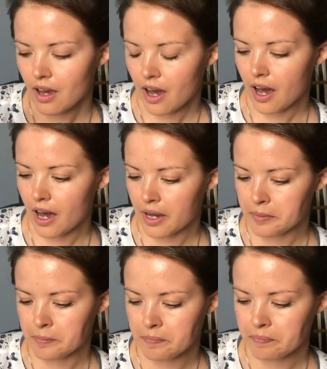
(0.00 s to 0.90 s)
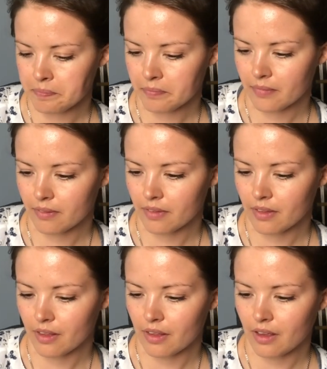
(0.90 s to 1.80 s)
And
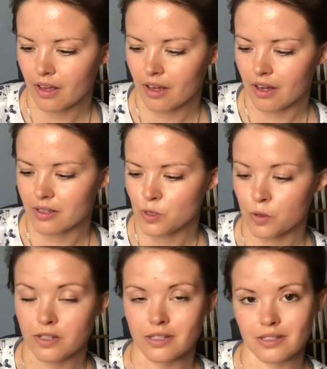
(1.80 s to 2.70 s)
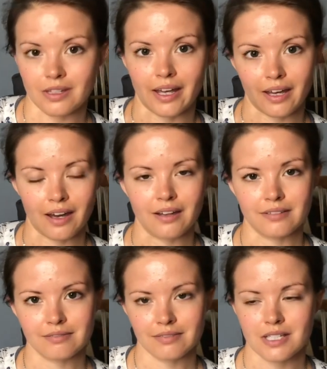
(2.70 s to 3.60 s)
so this is like
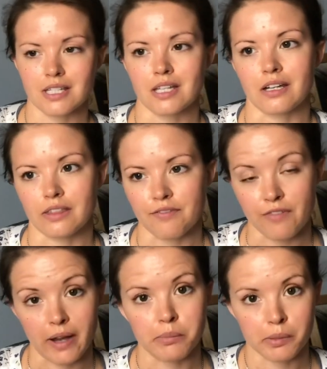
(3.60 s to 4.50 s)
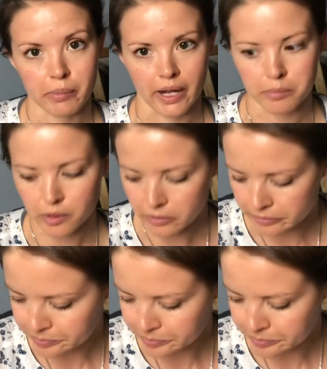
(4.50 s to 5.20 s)
the fiber Bible.